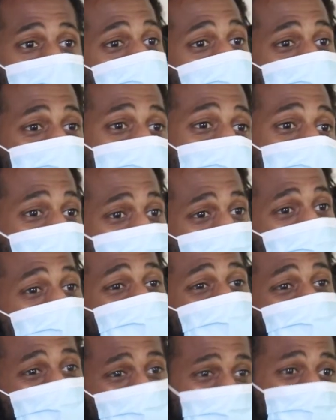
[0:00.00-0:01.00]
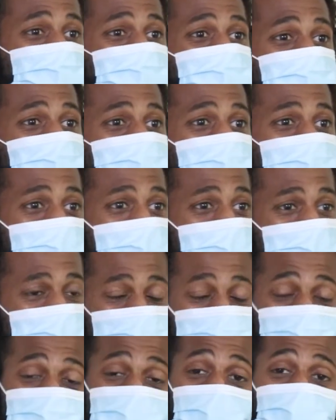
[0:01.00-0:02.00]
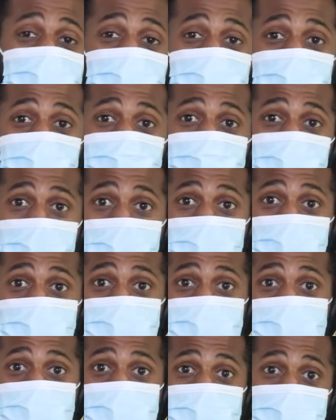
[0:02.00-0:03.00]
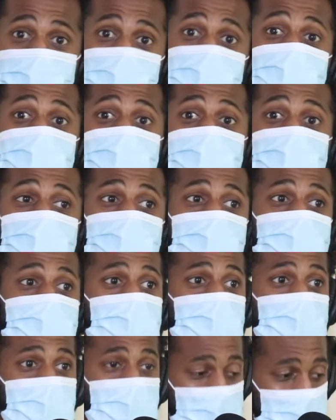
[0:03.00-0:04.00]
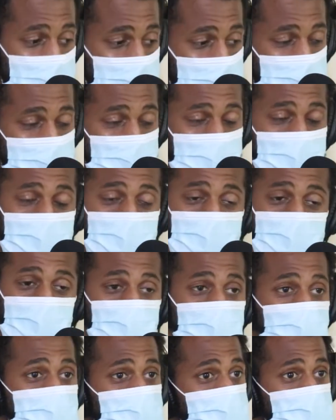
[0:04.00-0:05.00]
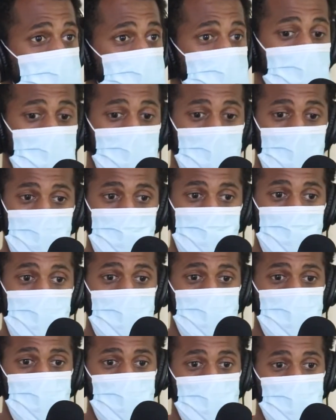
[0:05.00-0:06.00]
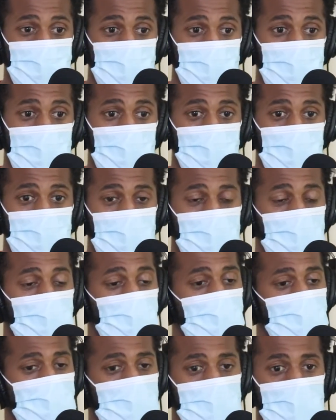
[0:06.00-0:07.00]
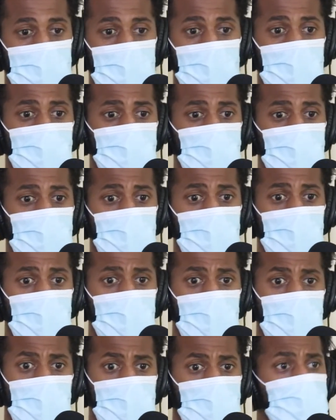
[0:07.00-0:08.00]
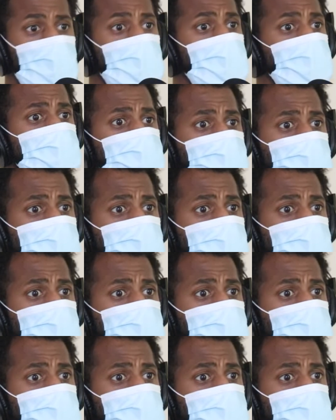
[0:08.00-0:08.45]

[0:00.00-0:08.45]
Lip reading: This ain't about you. Let's talk about the matter in hand. And we even get messages where people are like, oh my God, well, brothers,